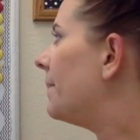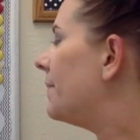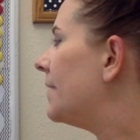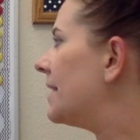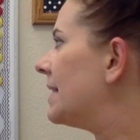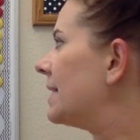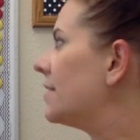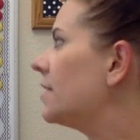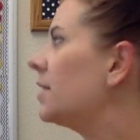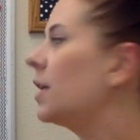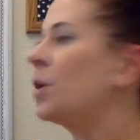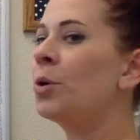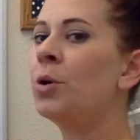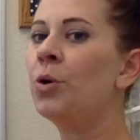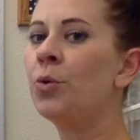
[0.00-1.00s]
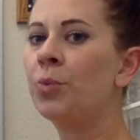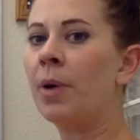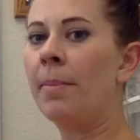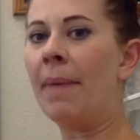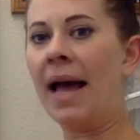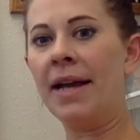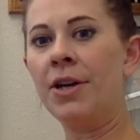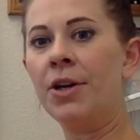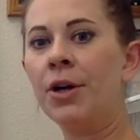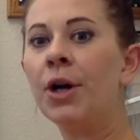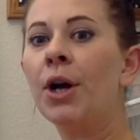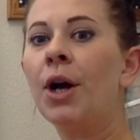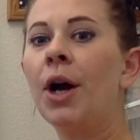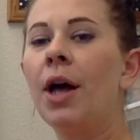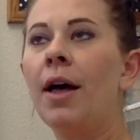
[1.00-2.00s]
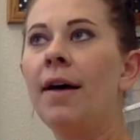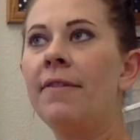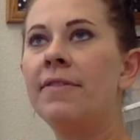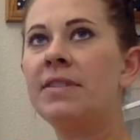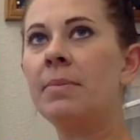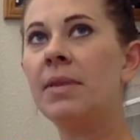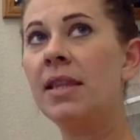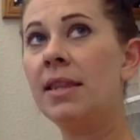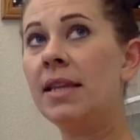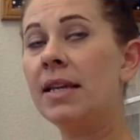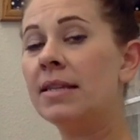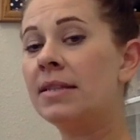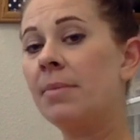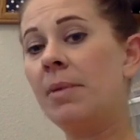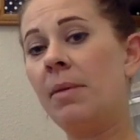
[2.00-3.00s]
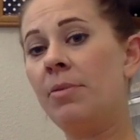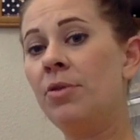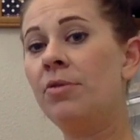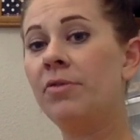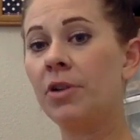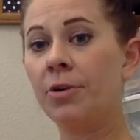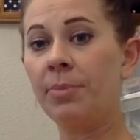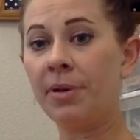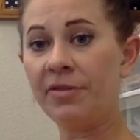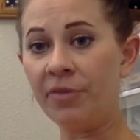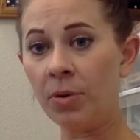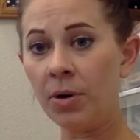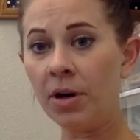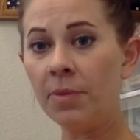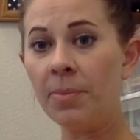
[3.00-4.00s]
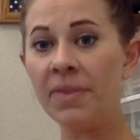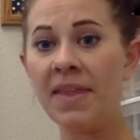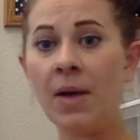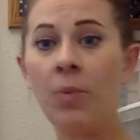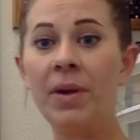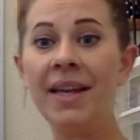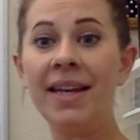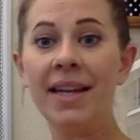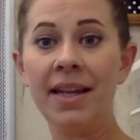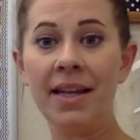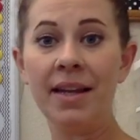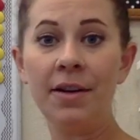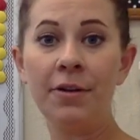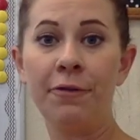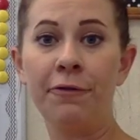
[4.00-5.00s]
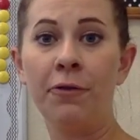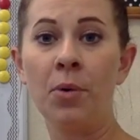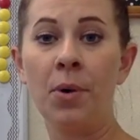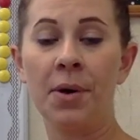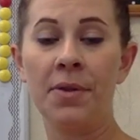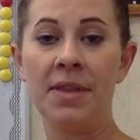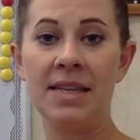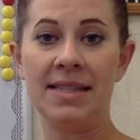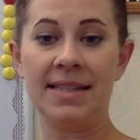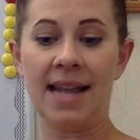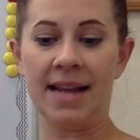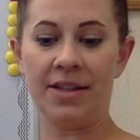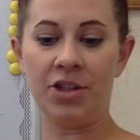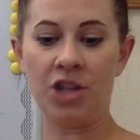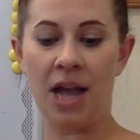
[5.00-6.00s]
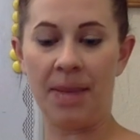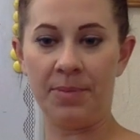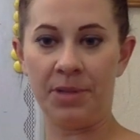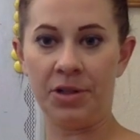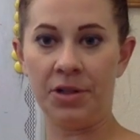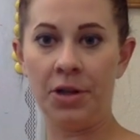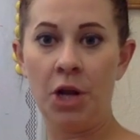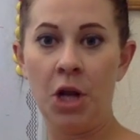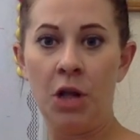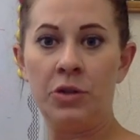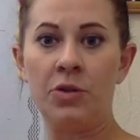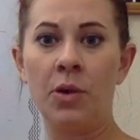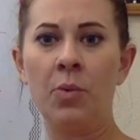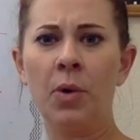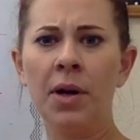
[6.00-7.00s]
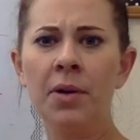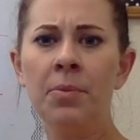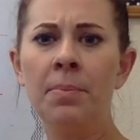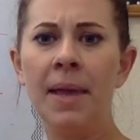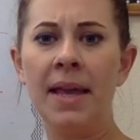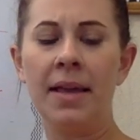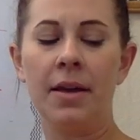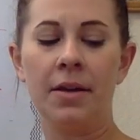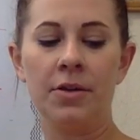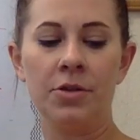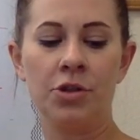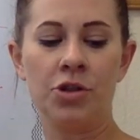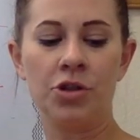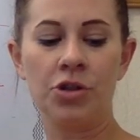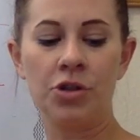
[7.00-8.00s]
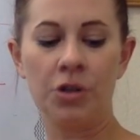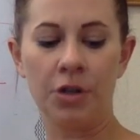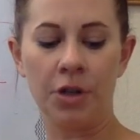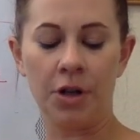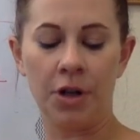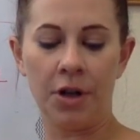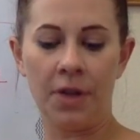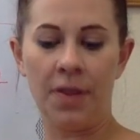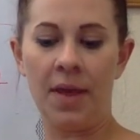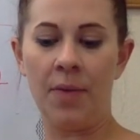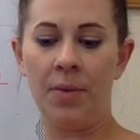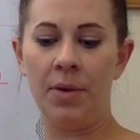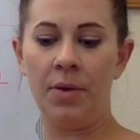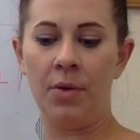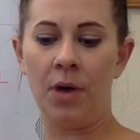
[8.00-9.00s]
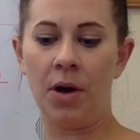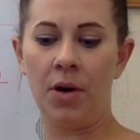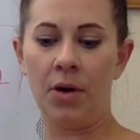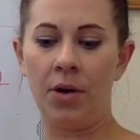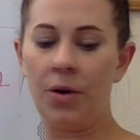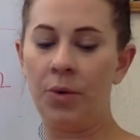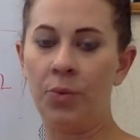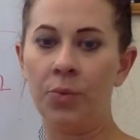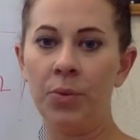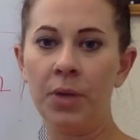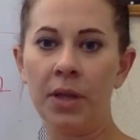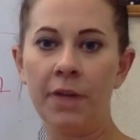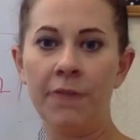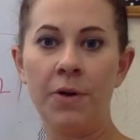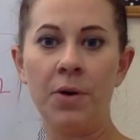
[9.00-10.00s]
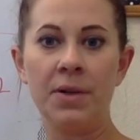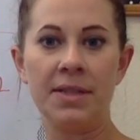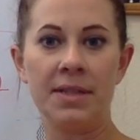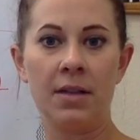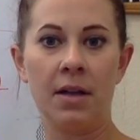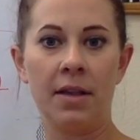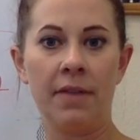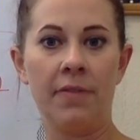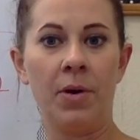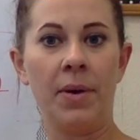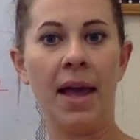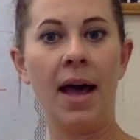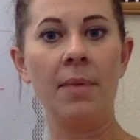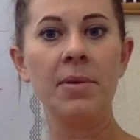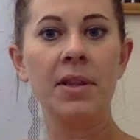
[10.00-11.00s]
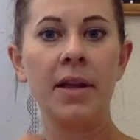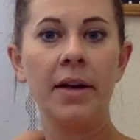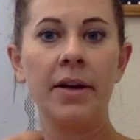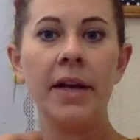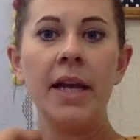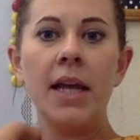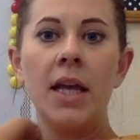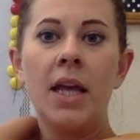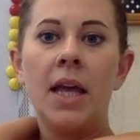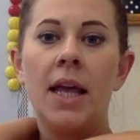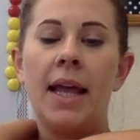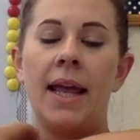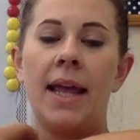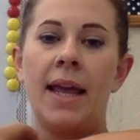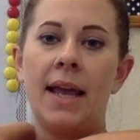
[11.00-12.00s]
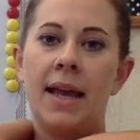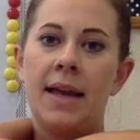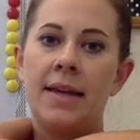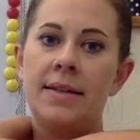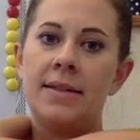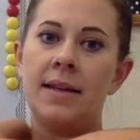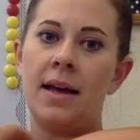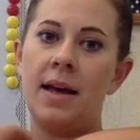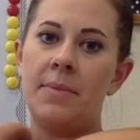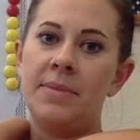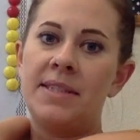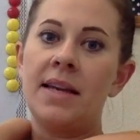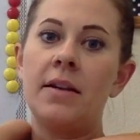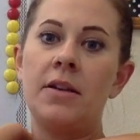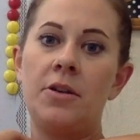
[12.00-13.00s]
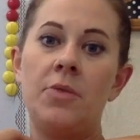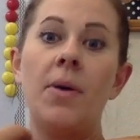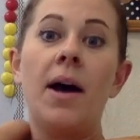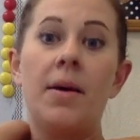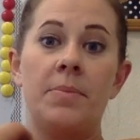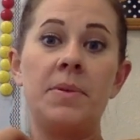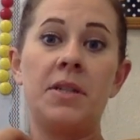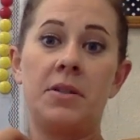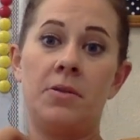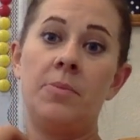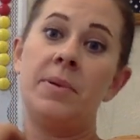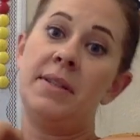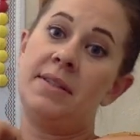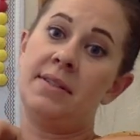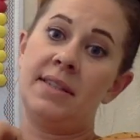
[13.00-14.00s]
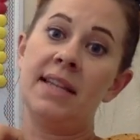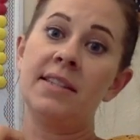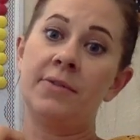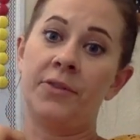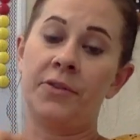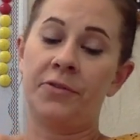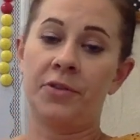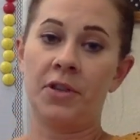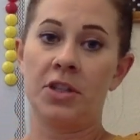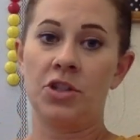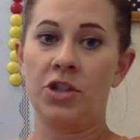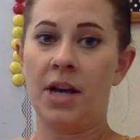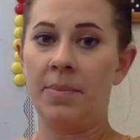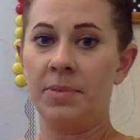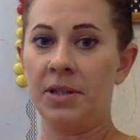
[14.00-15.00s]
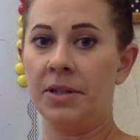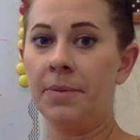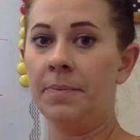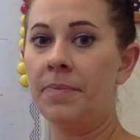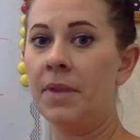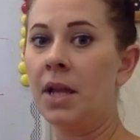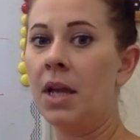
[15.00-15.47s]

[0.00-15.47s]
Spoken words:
this is a little reminder of some of the things that maybe you've learned before, but that we need for this next chapter. So I want to make sure that we are really focusing on the vocabulary and setting you up to be successful for this chapter.